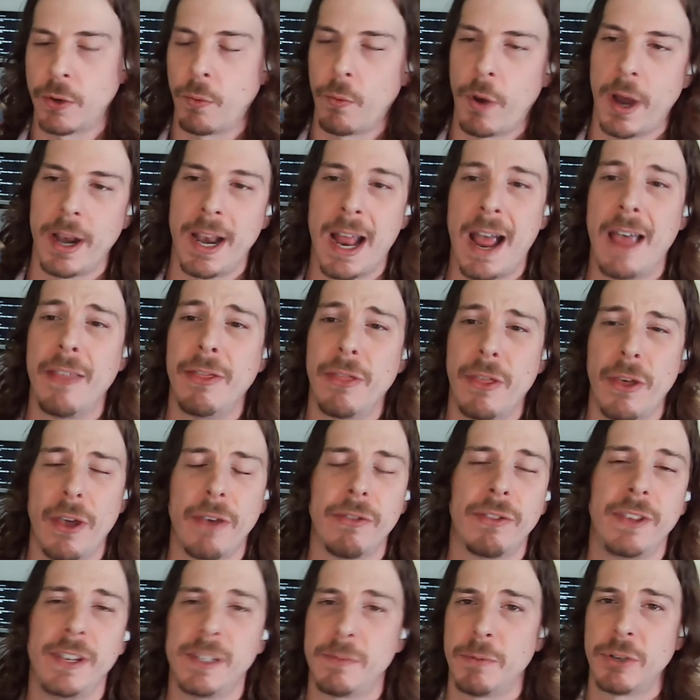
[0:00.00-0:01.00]
and whatnot.
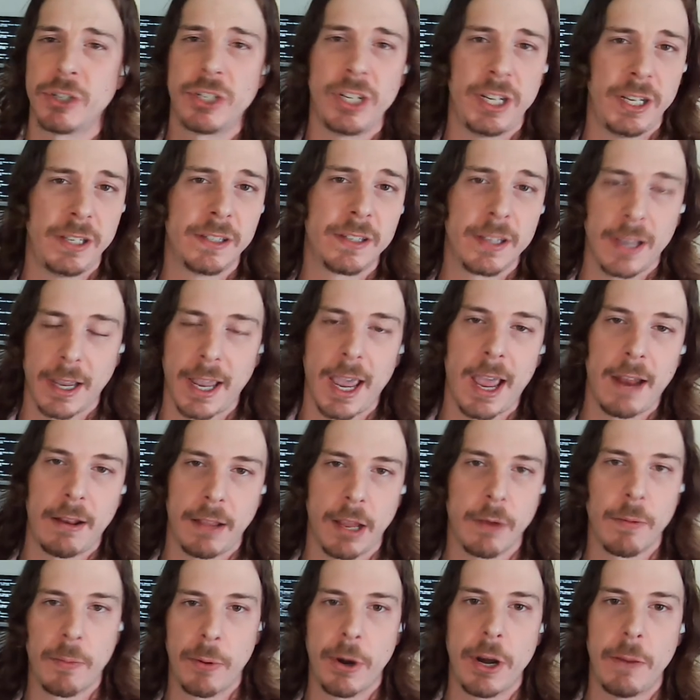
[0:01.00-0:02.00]
And these machines,
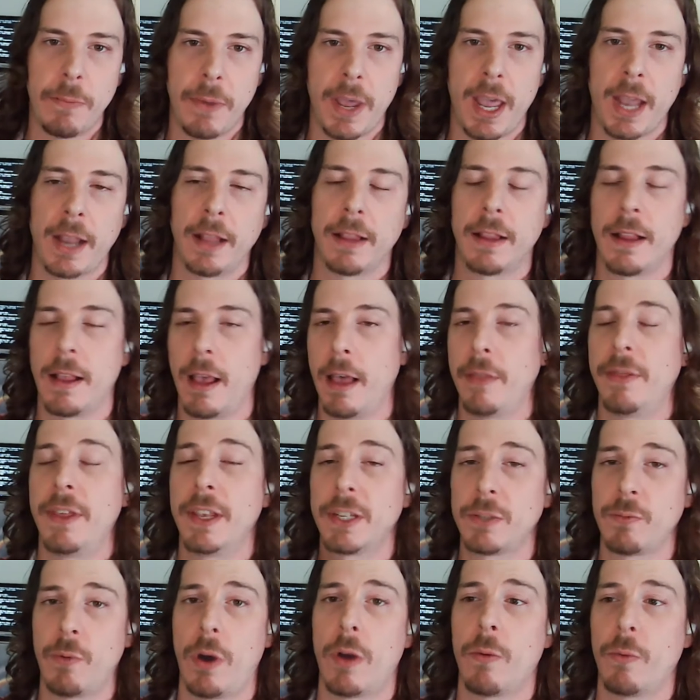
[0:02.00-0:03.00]
again, they were pretty big.
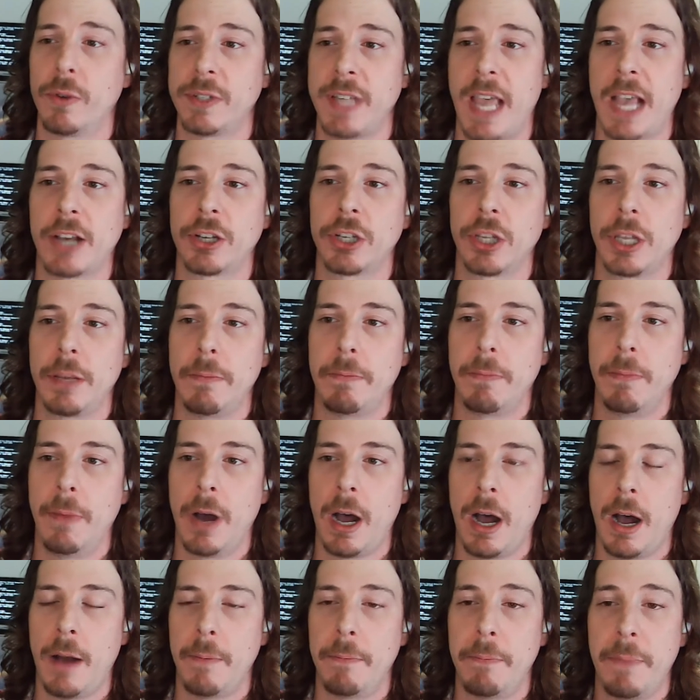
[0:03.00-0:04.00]
This one was actually
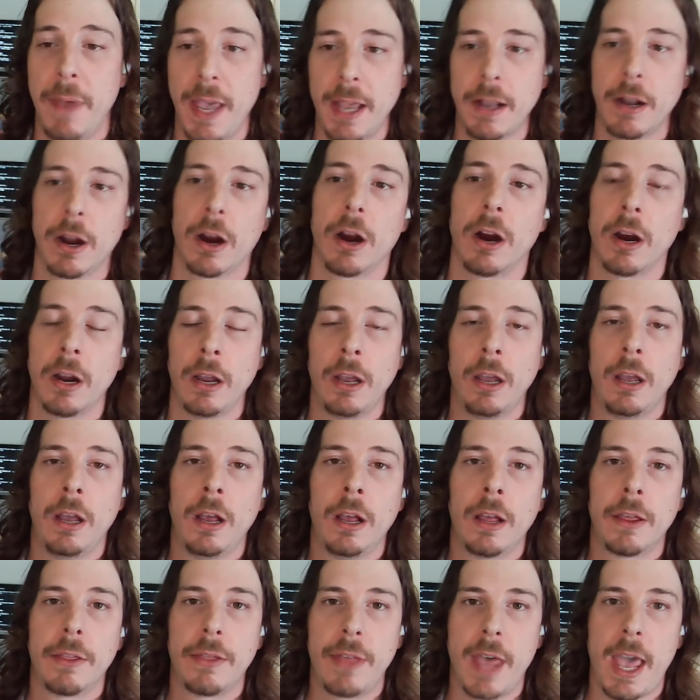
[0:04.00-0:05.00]
bigger
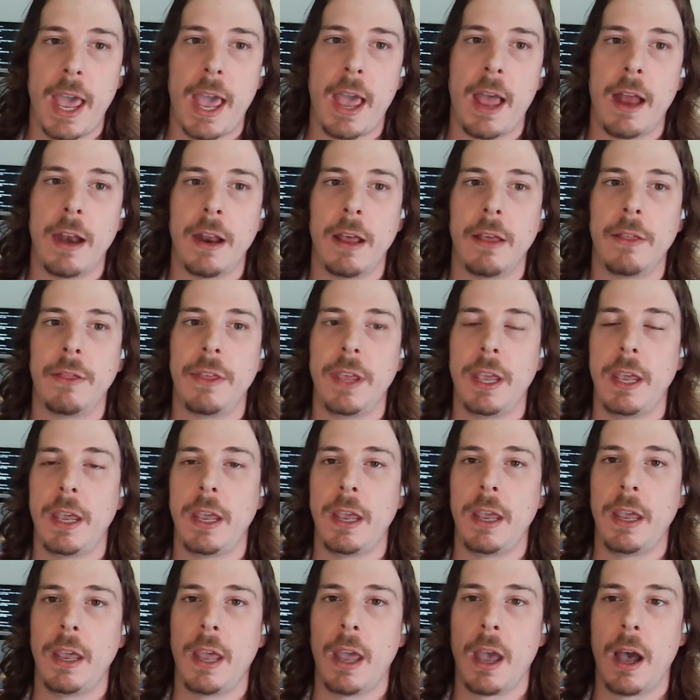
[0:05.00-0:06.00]
than
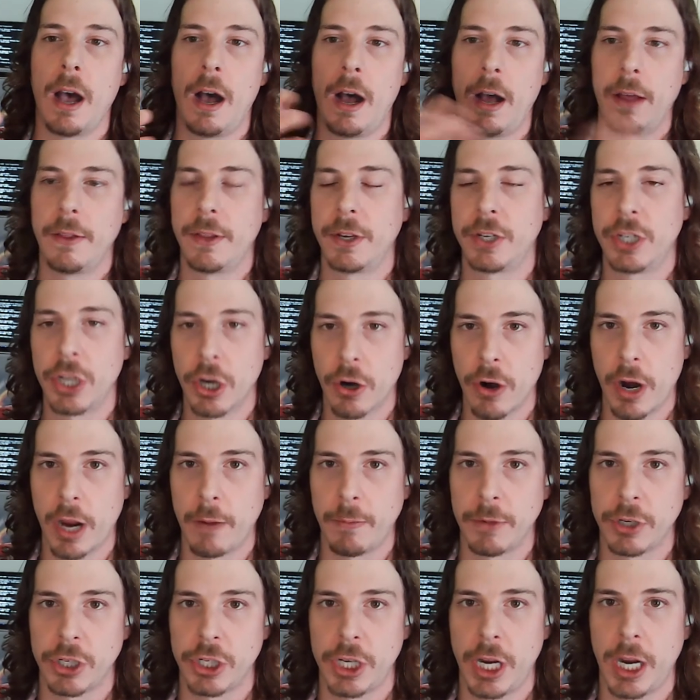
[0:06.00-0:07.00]
the
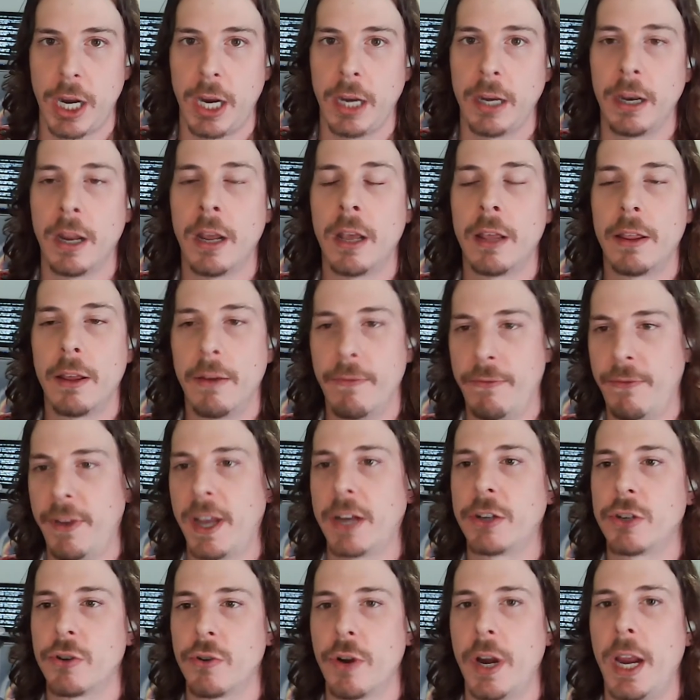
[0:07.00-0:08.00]
Turing machine, the
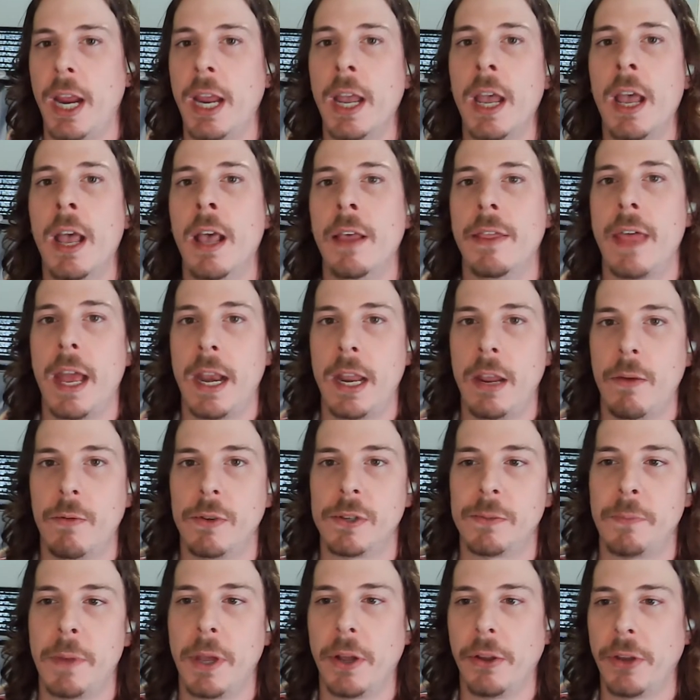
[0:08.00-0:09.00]
Victory that he
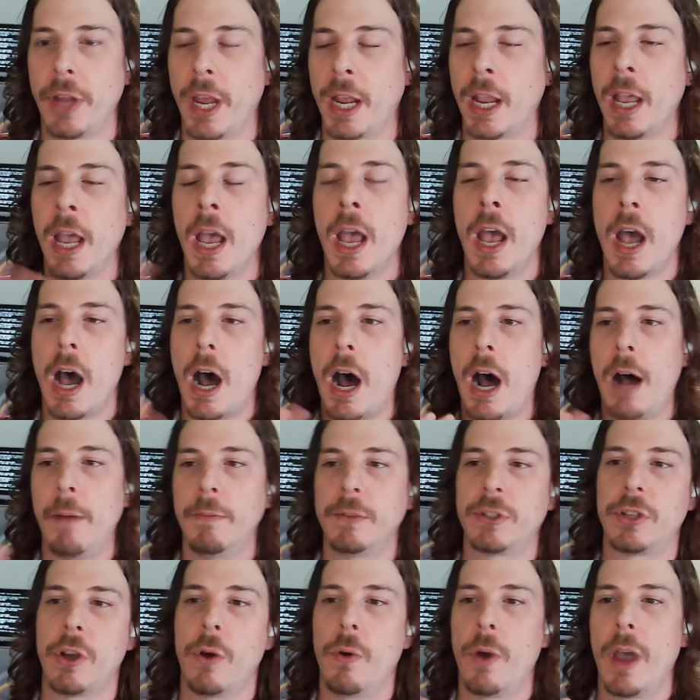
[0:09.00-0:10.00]
was building.
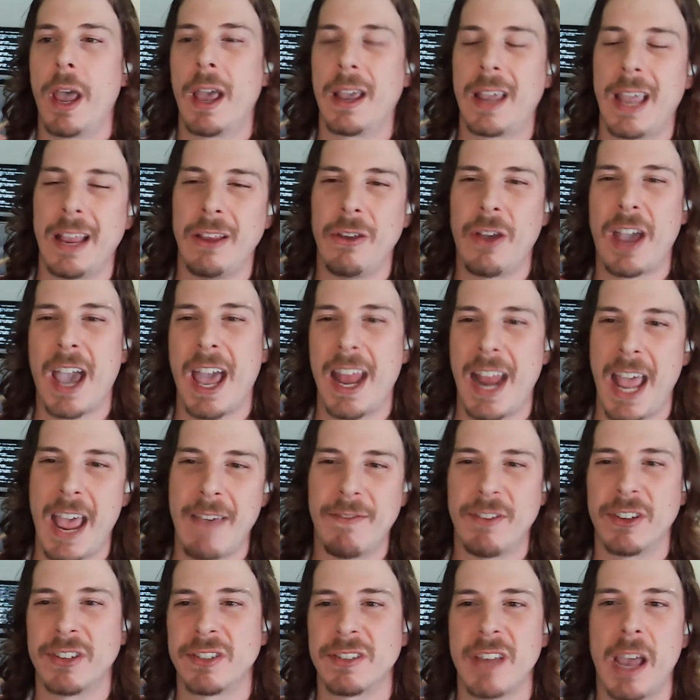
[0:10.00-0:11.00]
So again, you kind of
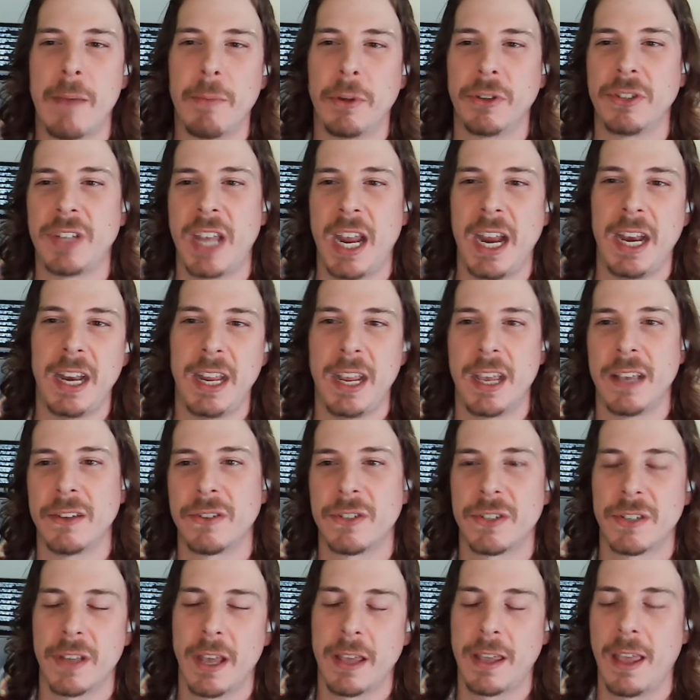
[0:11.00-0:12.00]
have this
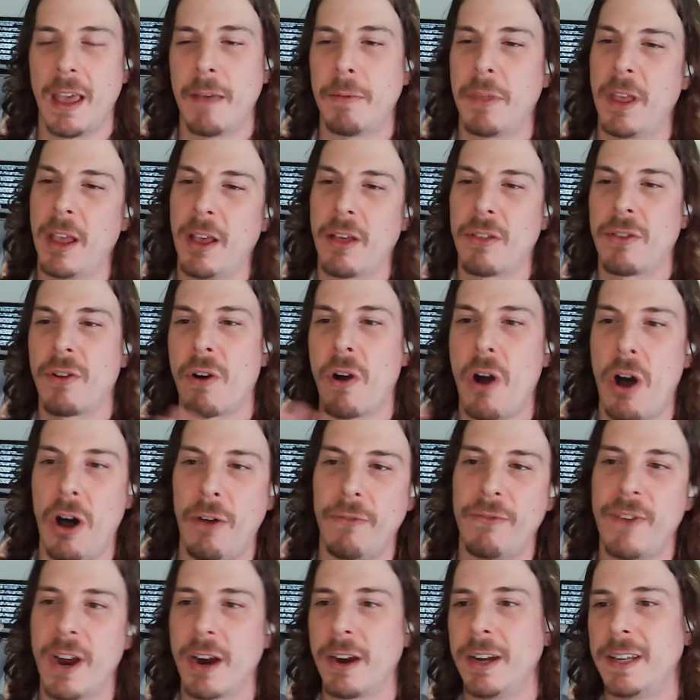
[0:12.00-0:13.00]
simultaneous. They're
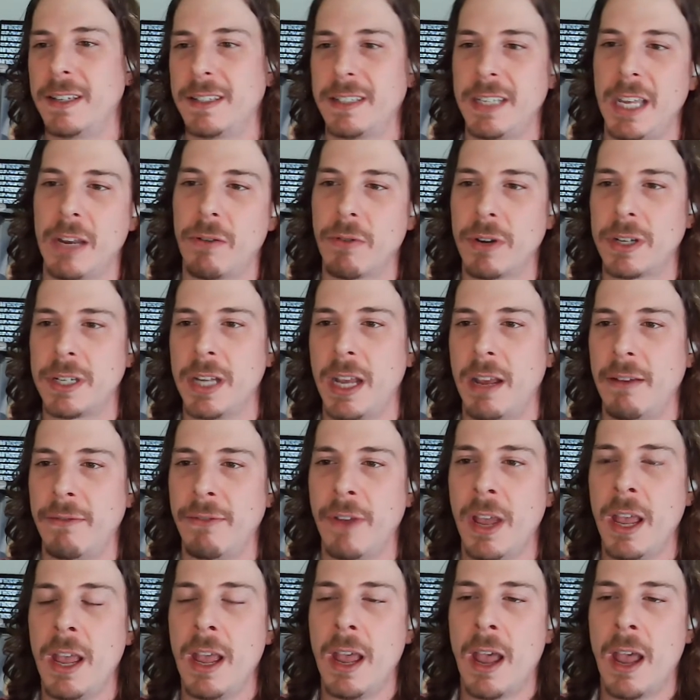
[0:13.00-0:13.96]
all very secretive.